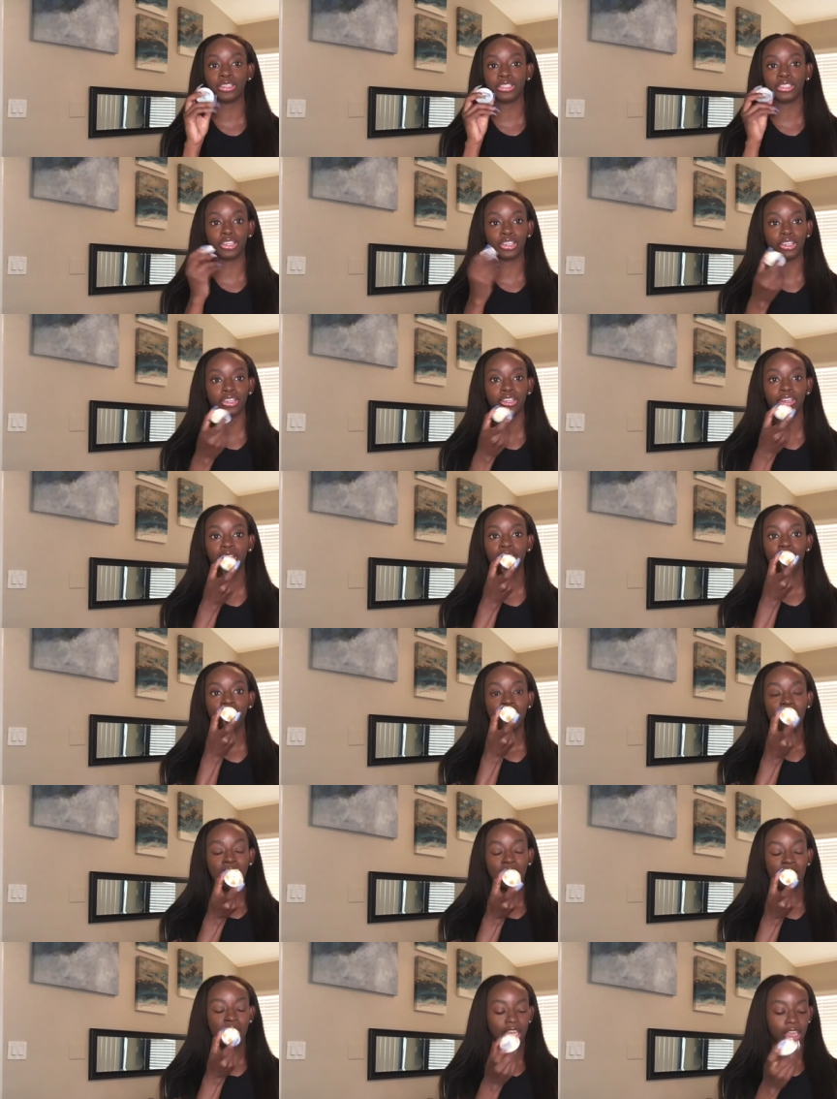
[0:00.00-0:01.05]
dirt
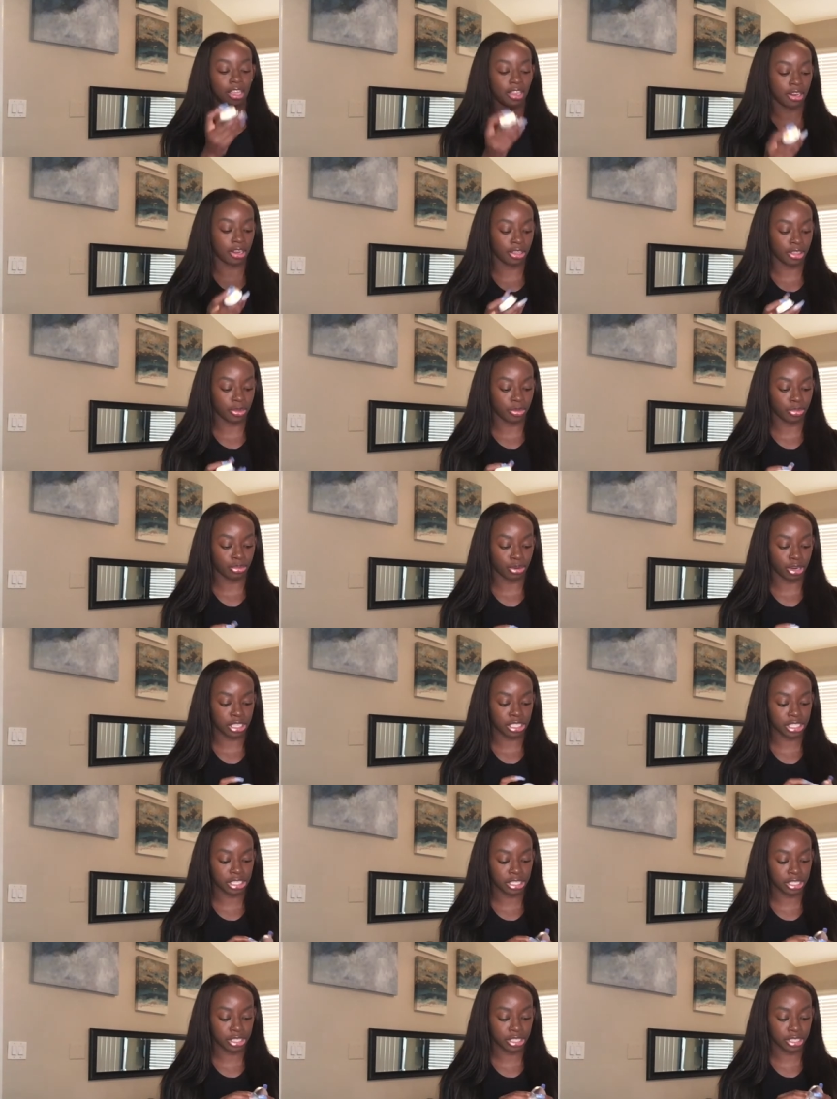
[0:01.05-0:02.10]
in the
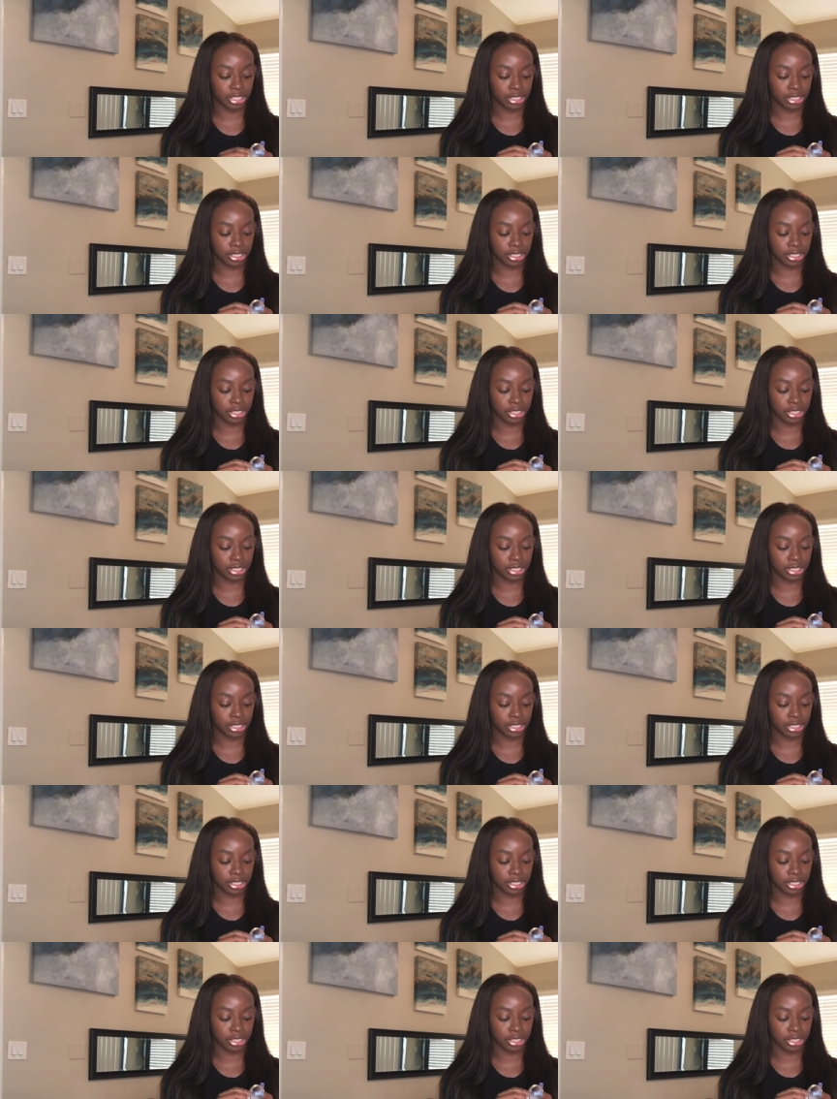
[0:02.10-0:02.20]
brushes.